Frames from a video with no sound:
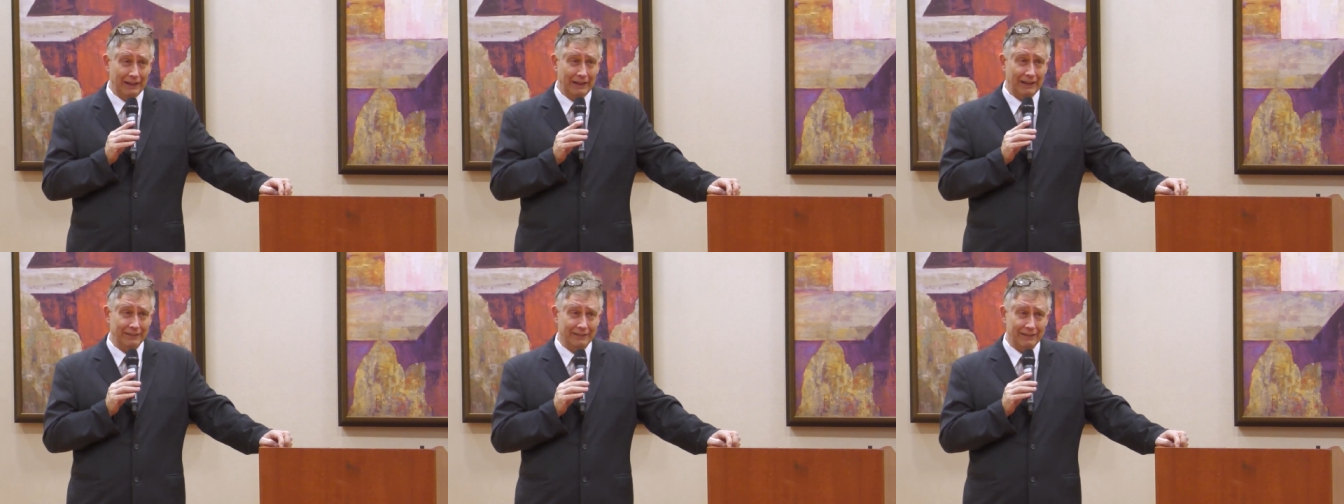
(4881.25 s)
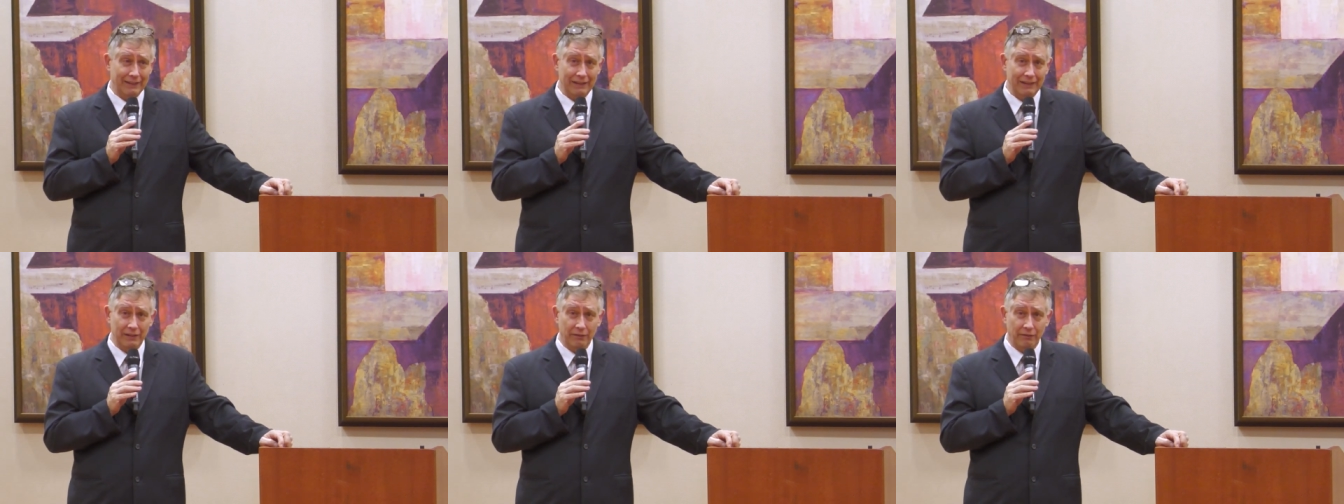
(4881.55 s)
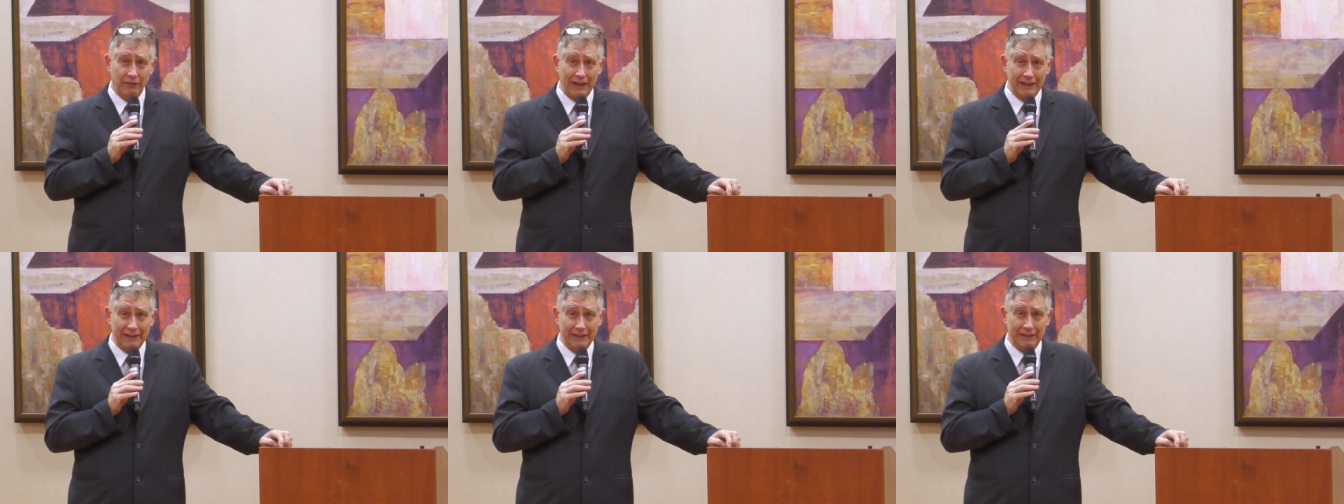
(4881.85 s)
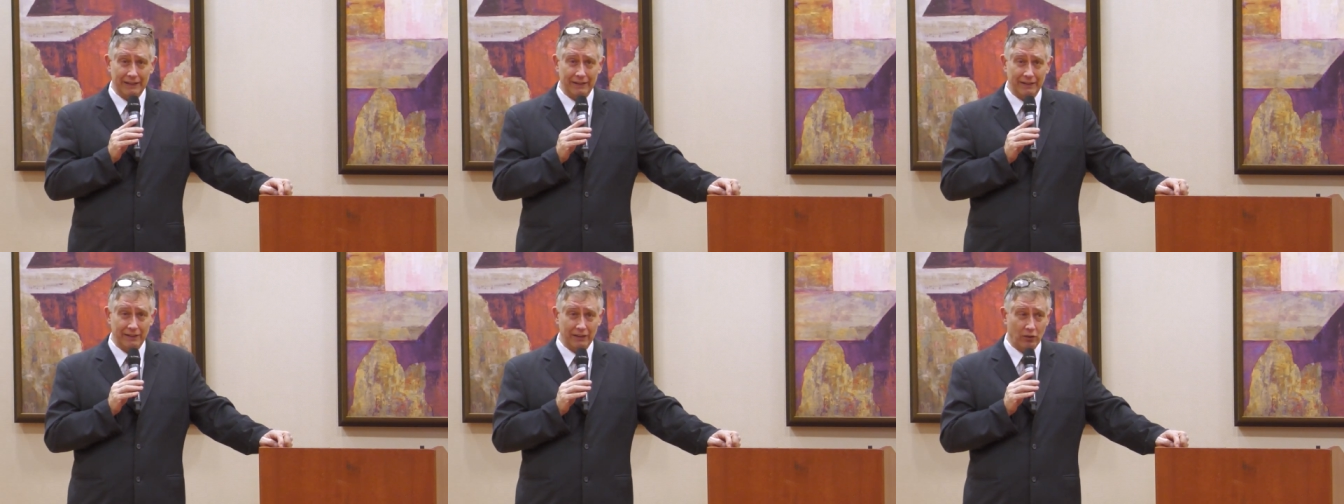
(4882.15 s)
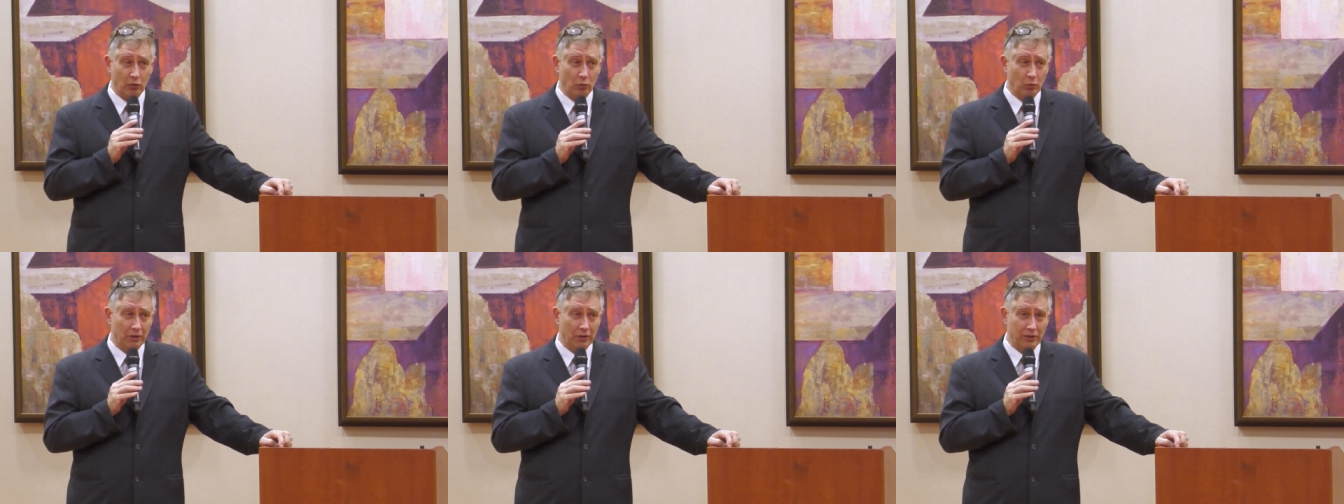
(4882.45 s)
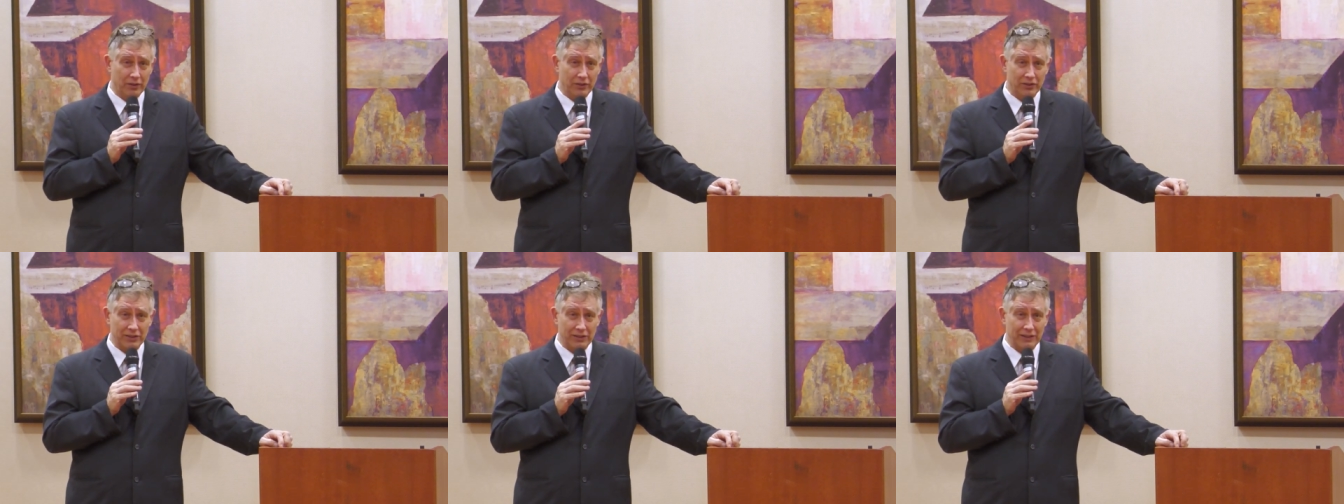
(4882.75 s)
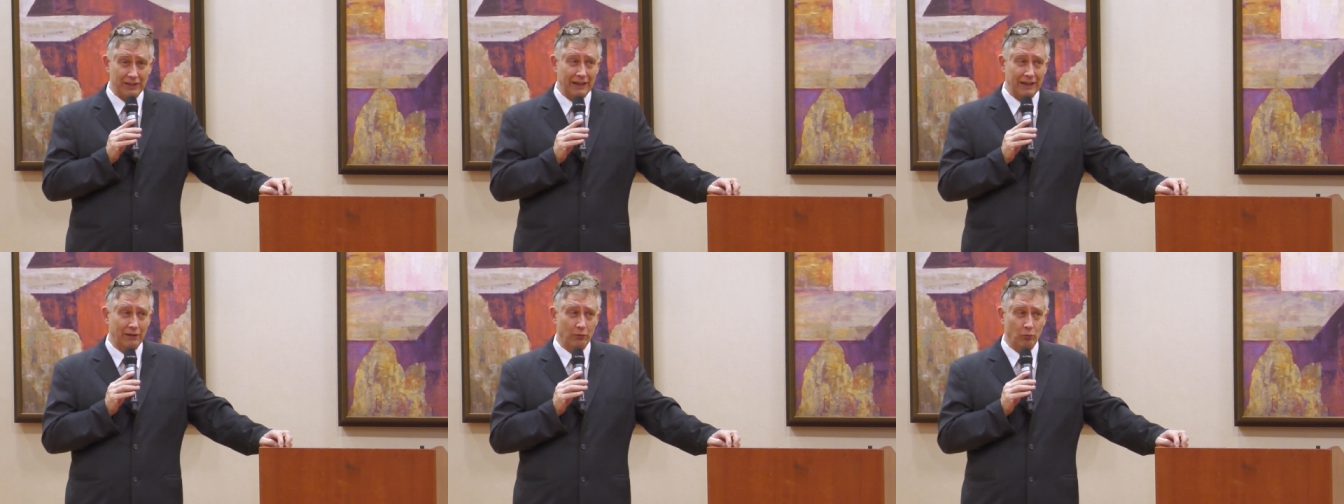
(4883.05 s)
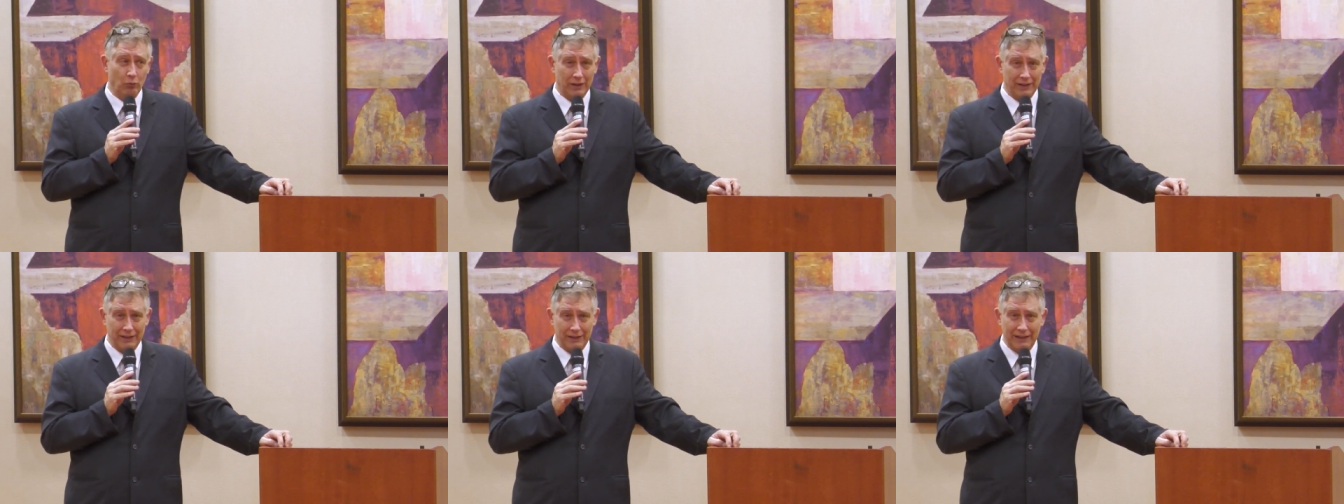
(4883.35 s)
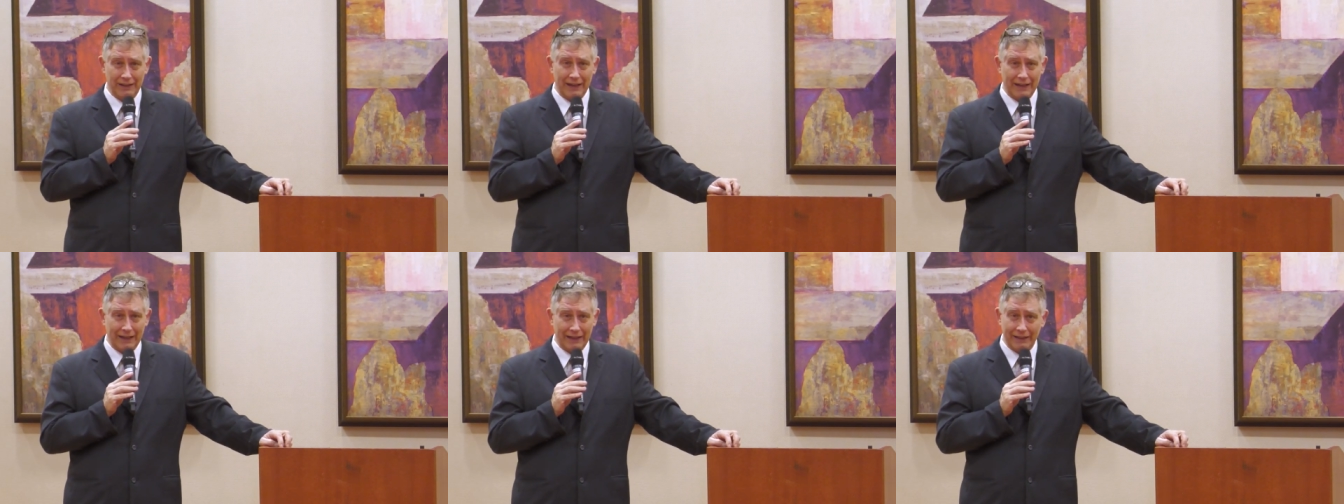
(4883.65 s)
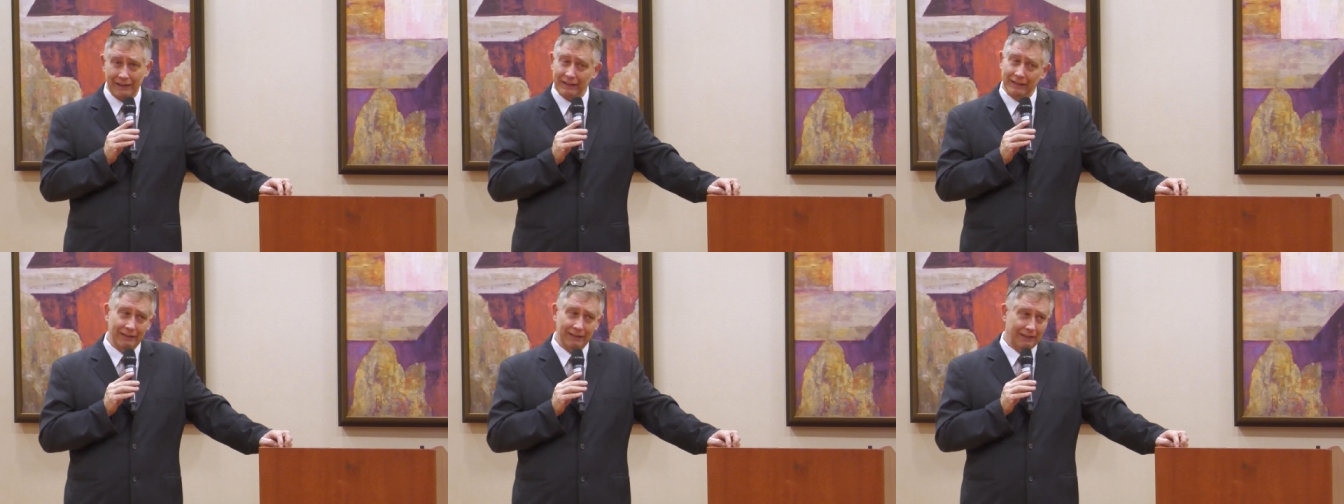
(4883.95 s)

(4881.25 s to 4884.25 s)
and say divide it into quarters and take one a day.